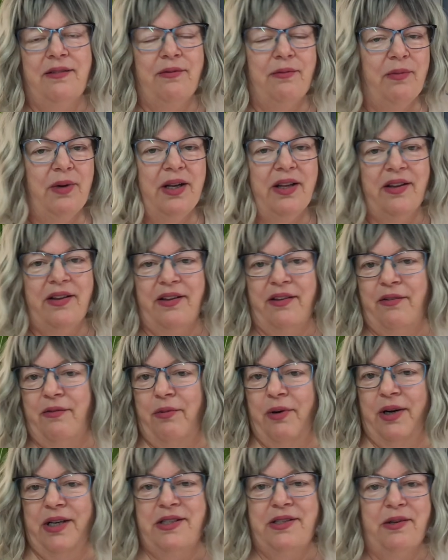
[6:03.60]
well, the
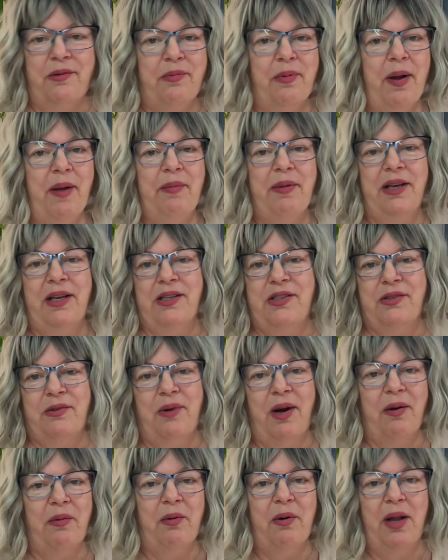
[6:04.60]
rest of the Republicans
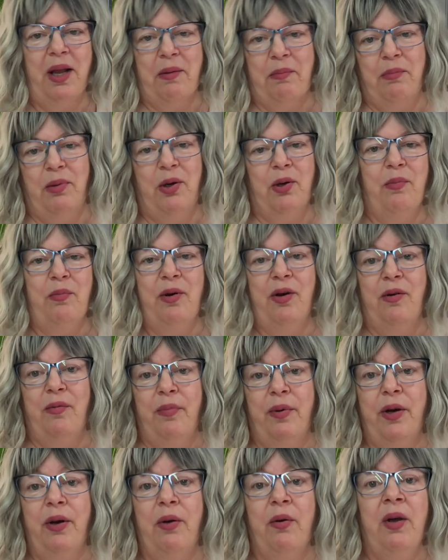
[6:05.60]
around were like, boo, boo,
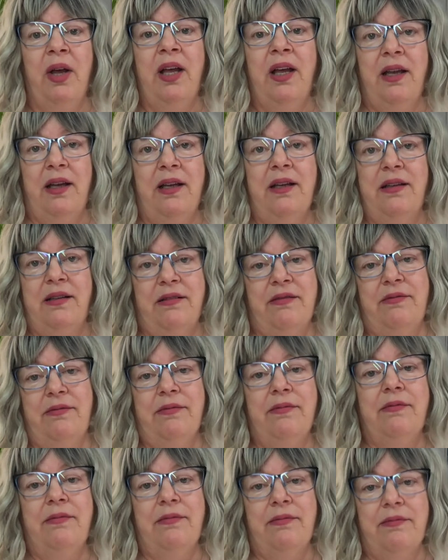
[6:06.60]
boo.
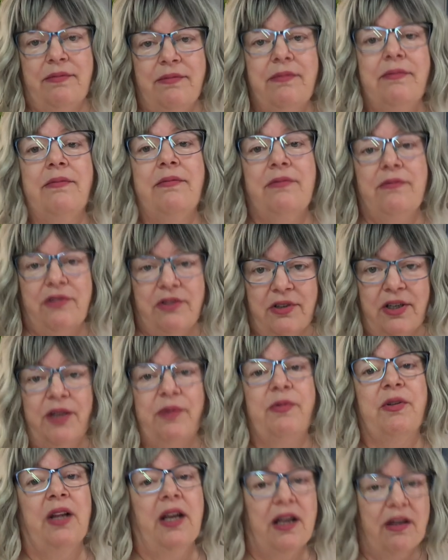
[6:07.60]

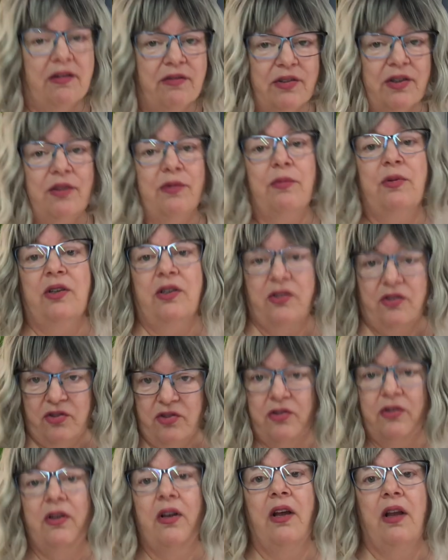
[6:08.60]
James Lankford
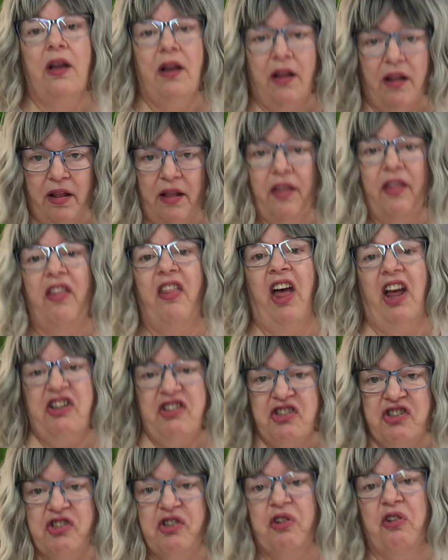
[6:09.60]
was,
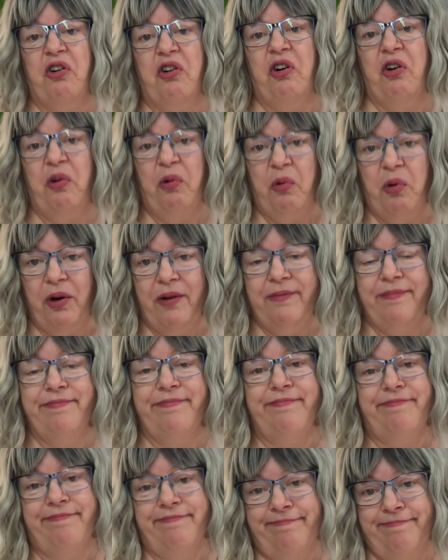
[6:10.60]
that's true.
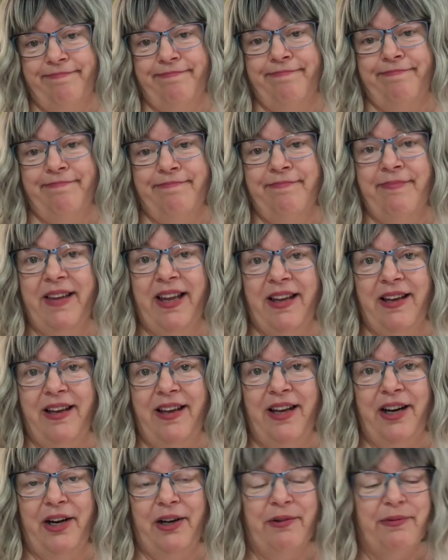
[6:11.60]

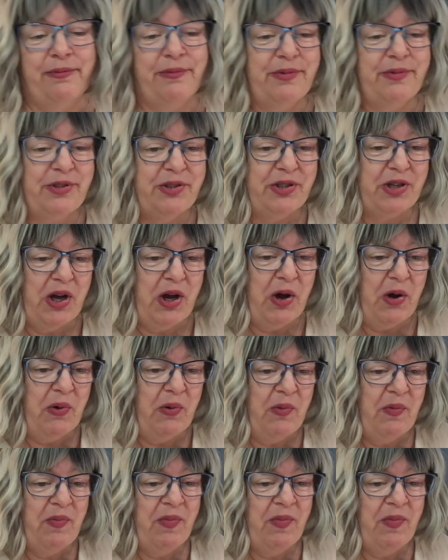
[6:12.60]
You know, so